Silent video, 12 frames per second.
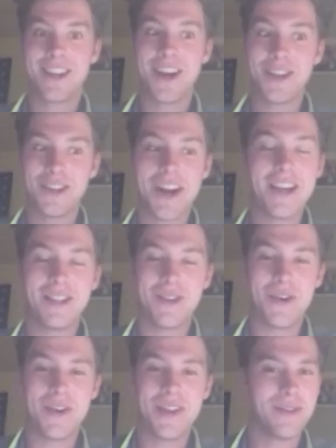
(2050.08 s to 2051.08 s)
country in high
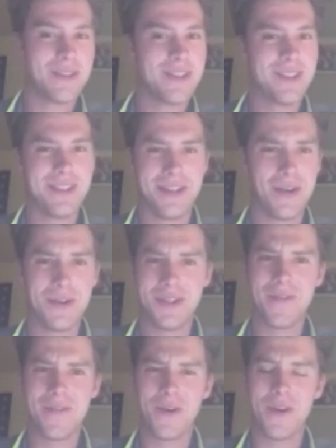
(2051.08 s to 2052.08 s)
school, and it was
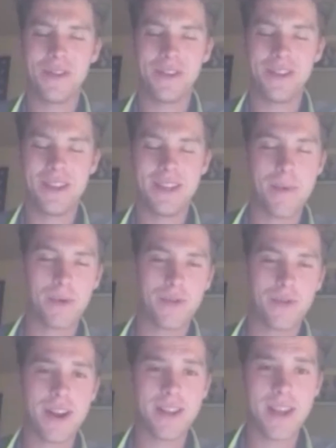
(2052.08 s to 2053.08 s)
difficult. And these people were running